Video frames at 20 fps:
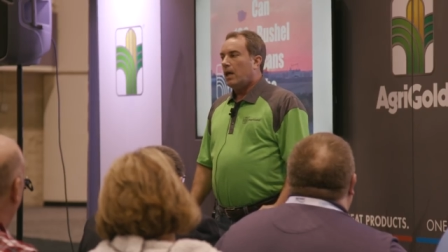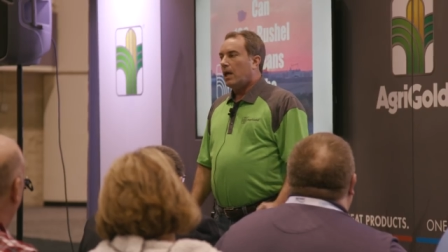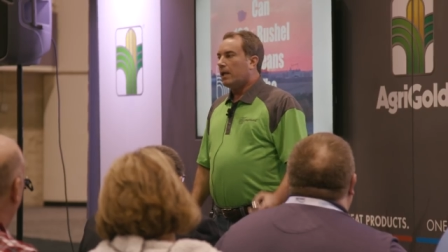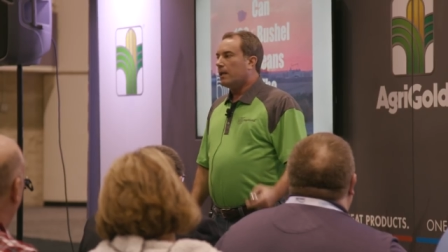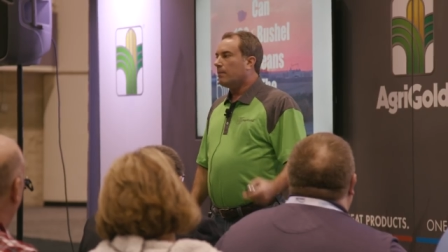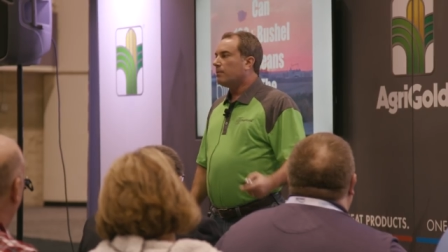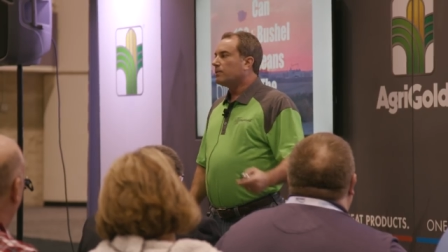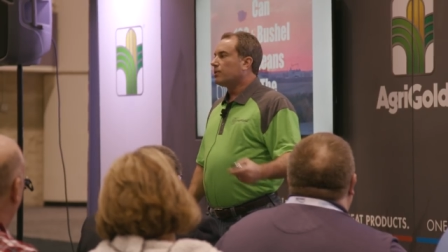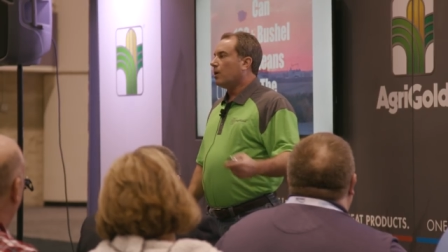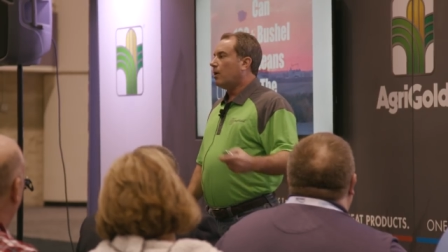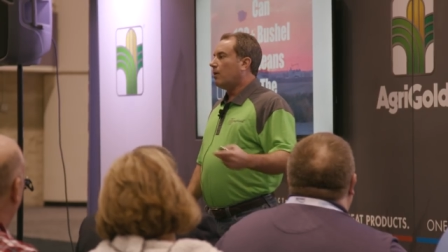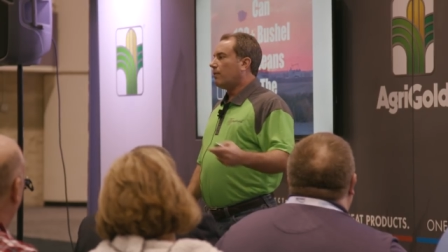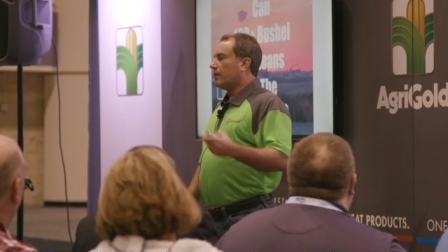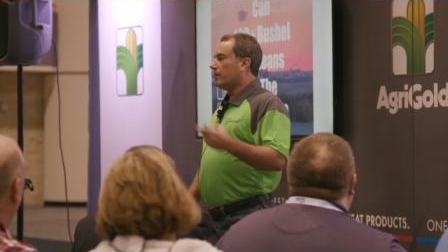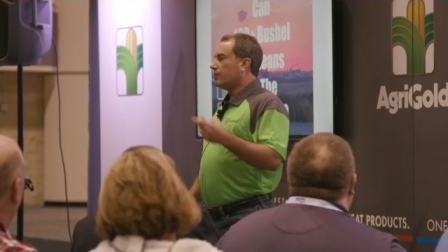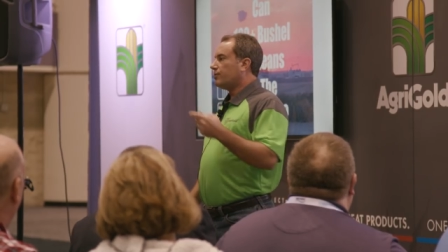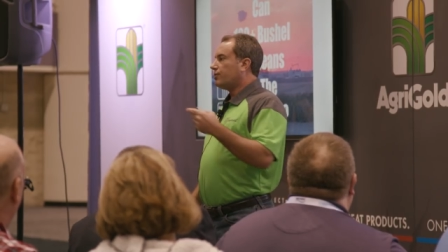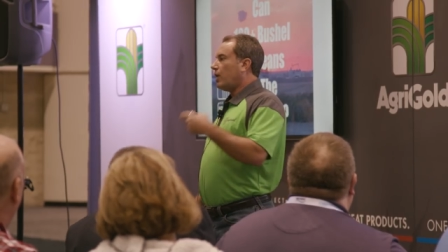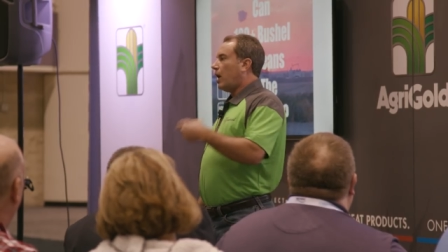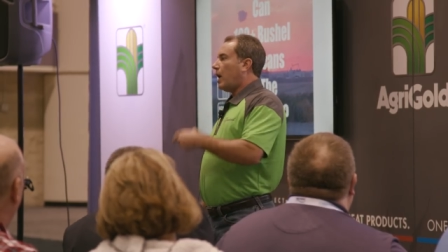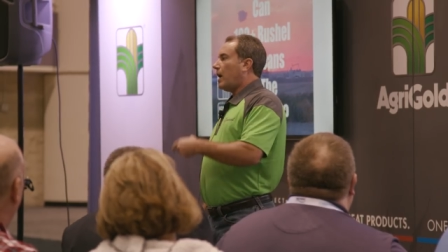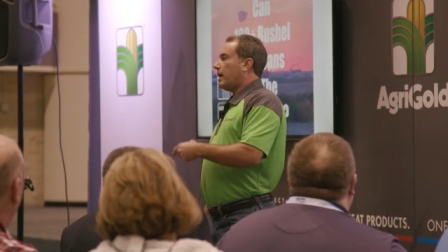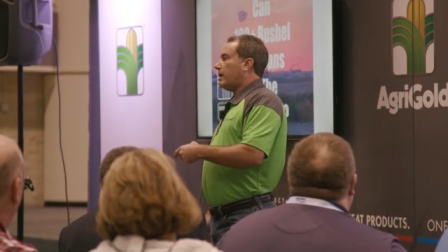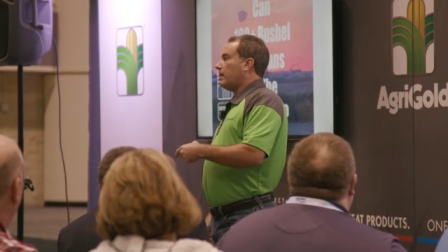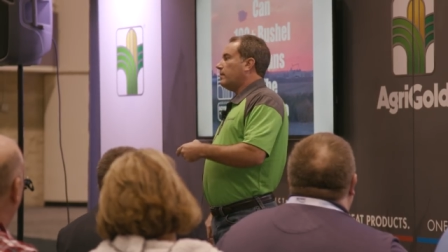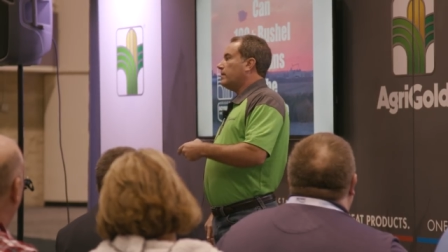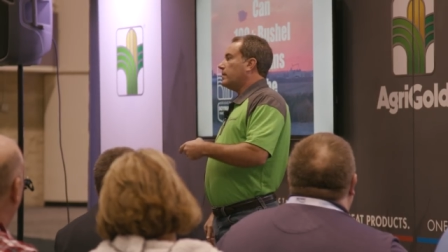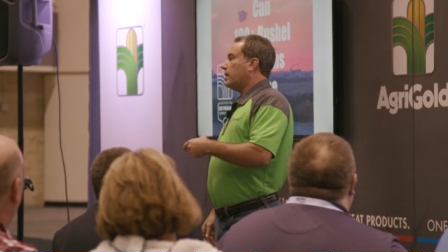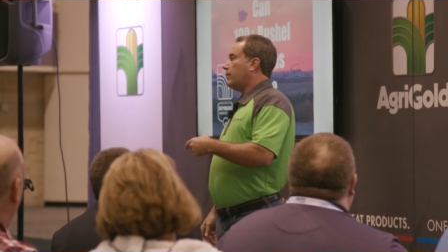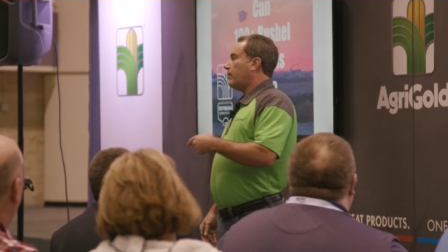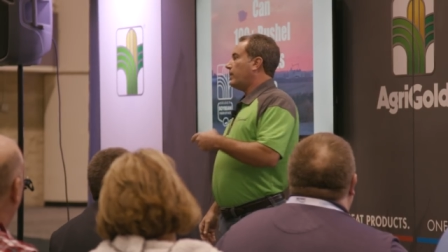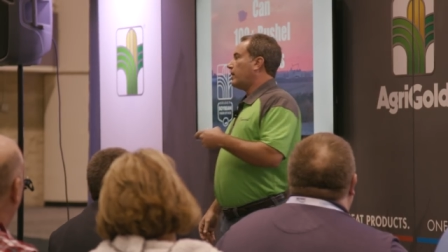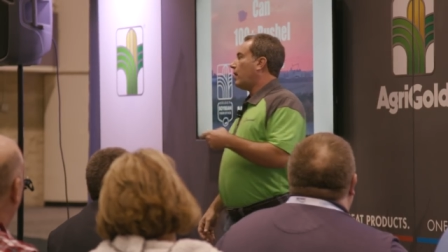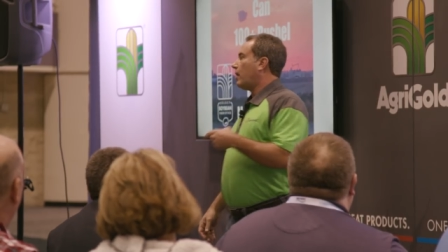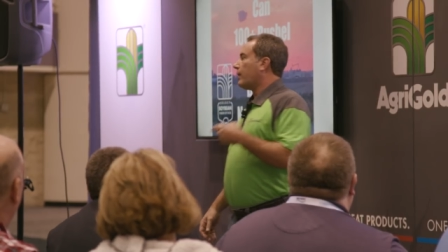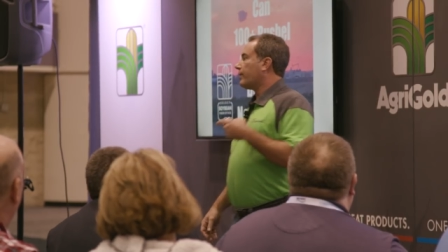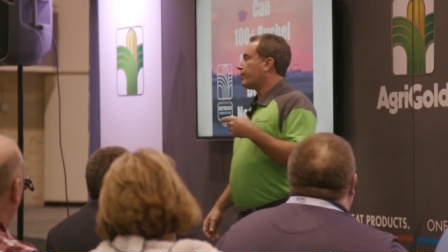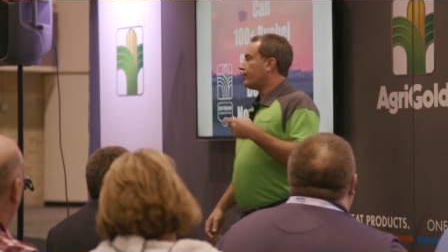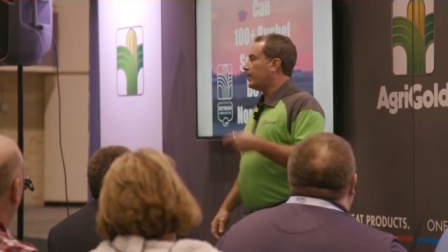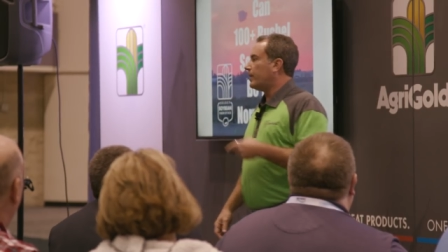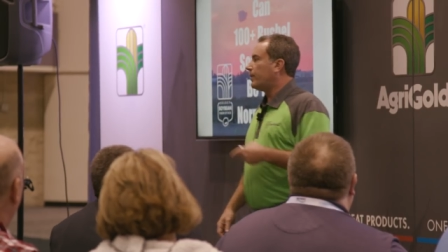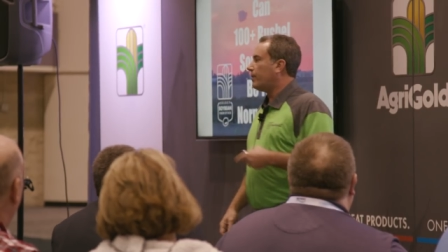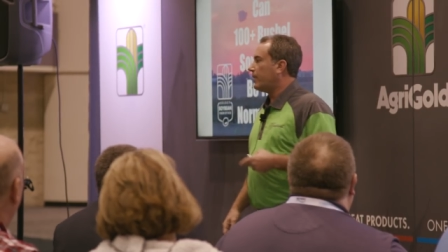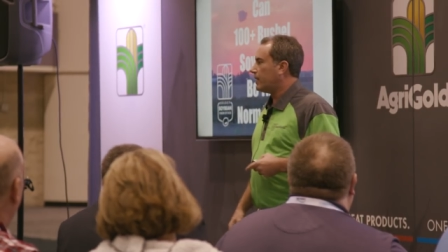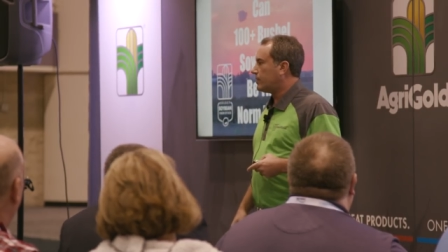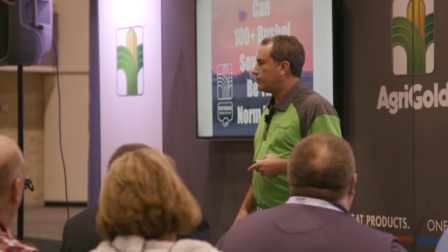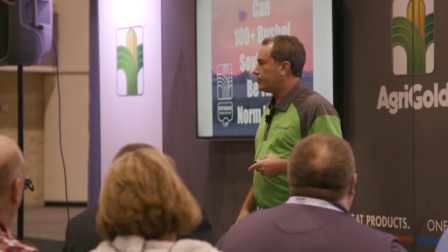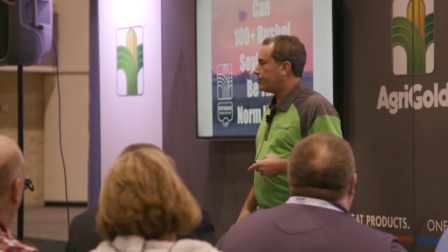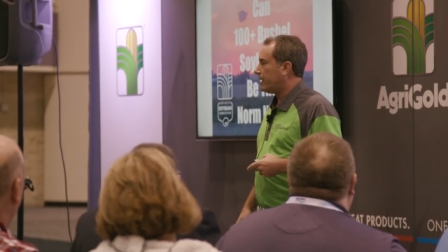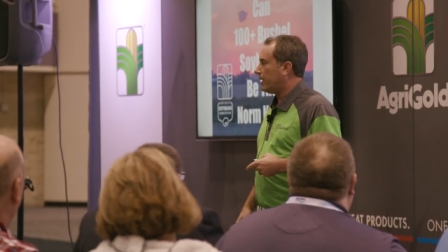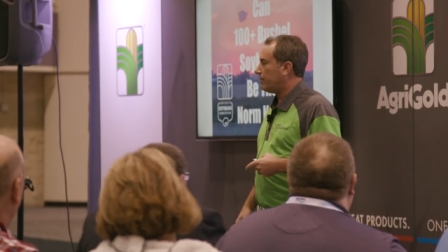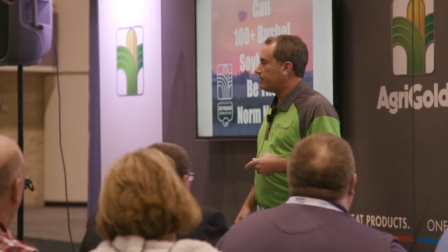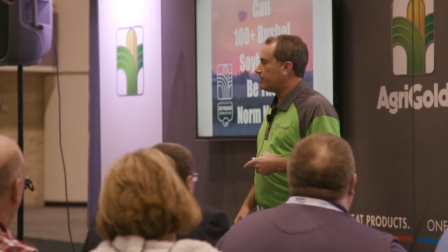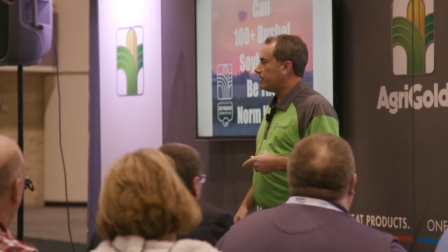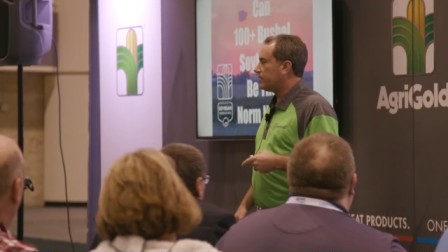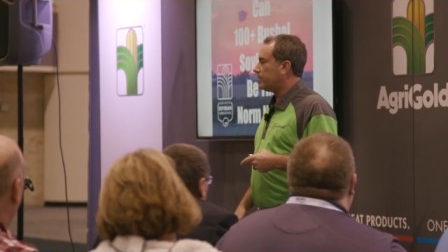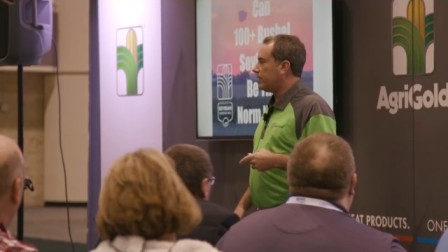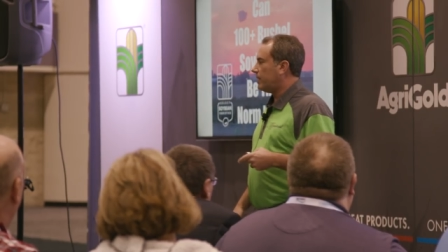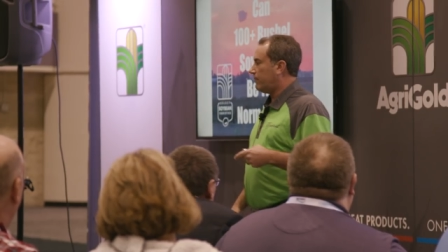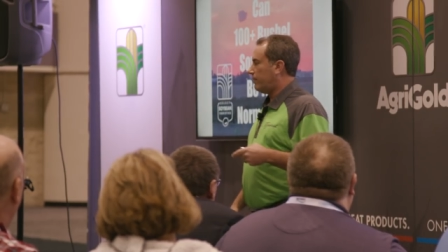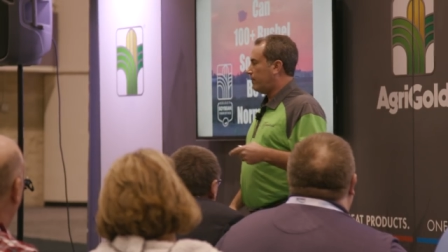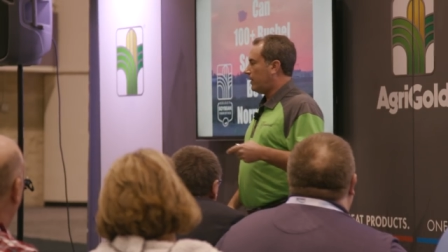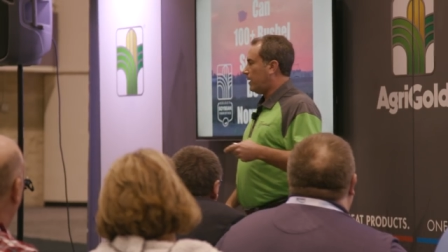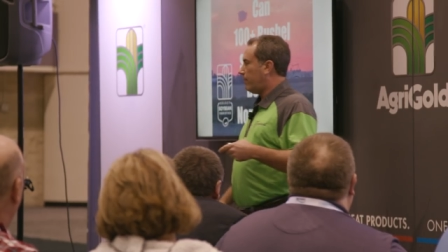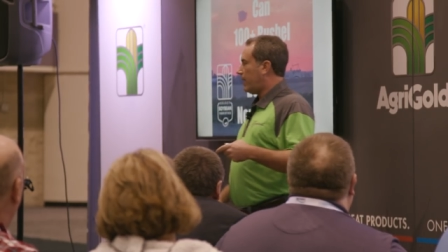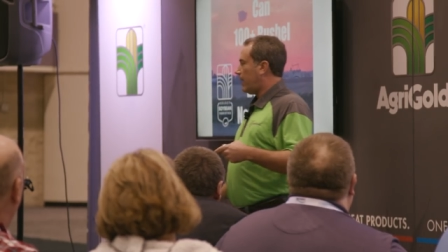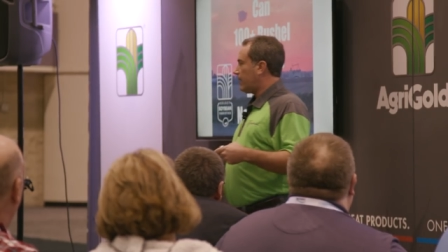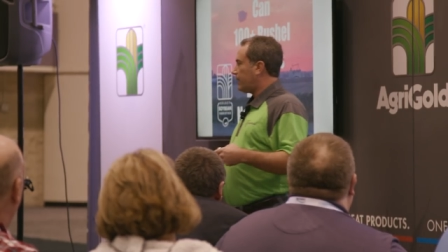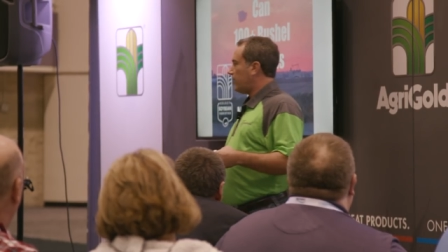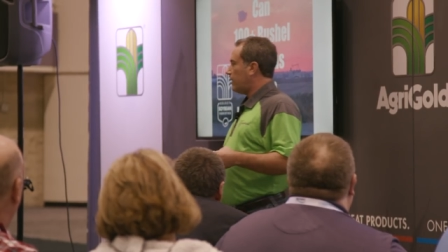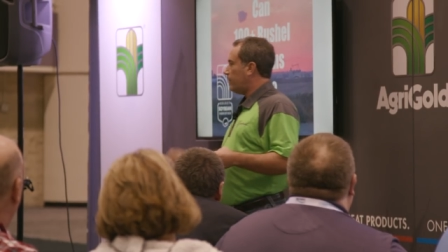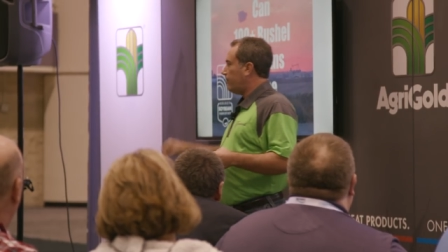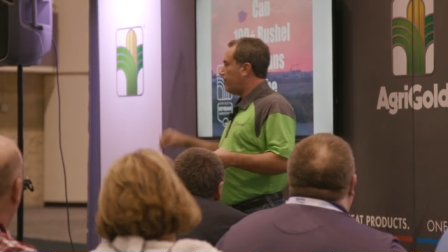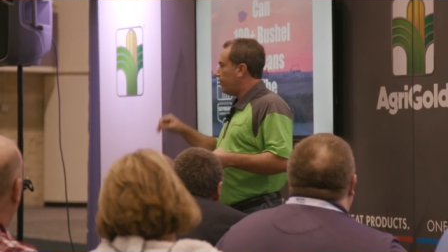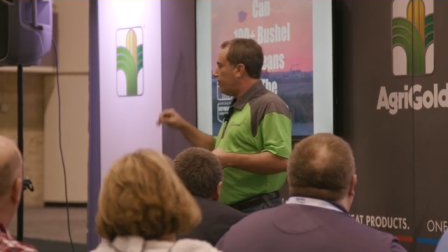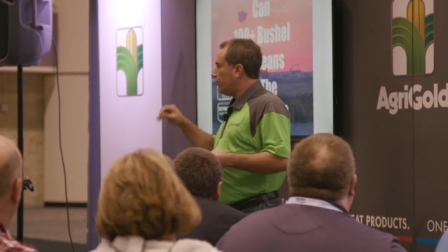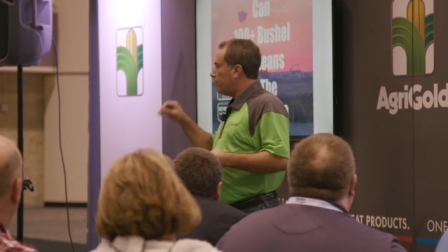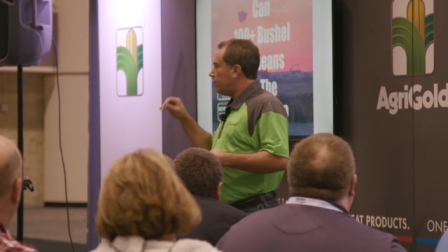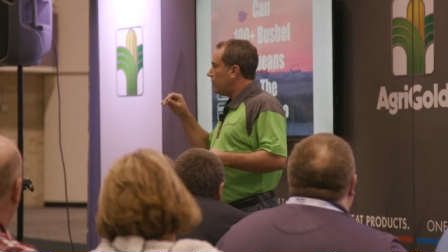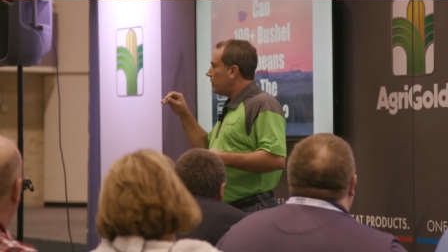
And he was over in China. He went on a 3-week trip to see about them